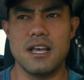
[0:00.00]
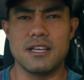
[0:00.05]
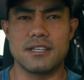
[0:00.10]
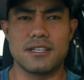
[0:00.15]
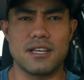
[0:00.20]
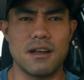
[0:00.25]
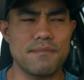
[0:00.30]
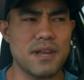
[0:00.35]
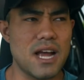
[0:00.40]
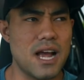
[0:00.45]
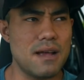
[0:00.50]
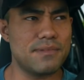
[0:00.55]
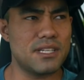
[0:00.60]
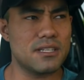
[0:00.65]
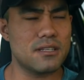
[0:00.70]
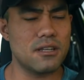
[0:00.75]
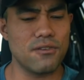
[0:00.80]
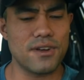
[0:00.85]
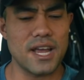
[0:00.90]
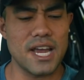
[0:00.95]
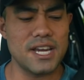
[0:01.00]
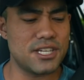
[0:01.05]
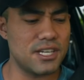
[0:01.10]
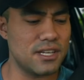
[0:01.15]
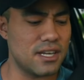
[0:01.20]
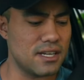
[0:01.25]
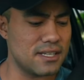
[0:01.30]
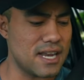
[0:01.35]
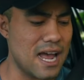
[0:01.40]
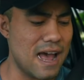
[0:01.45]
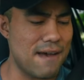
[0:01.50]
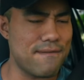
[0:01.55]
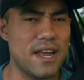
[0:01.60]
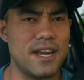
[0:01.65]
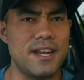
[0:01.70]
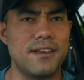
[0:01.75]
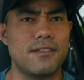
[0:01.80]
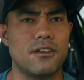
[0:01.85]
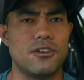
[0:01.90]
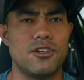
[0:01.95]
Sometimes this location doesn't have
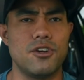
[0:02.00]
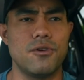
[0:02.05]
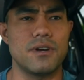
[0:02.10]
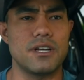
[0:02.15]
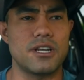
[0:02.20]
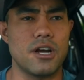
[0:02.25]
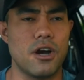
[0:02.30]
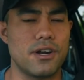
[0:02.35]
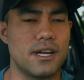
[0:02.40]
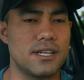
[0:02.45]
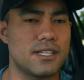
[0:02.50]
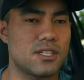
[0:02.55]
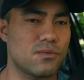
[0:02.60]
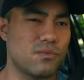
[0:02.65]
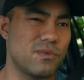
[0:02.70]
any of the newer donuts,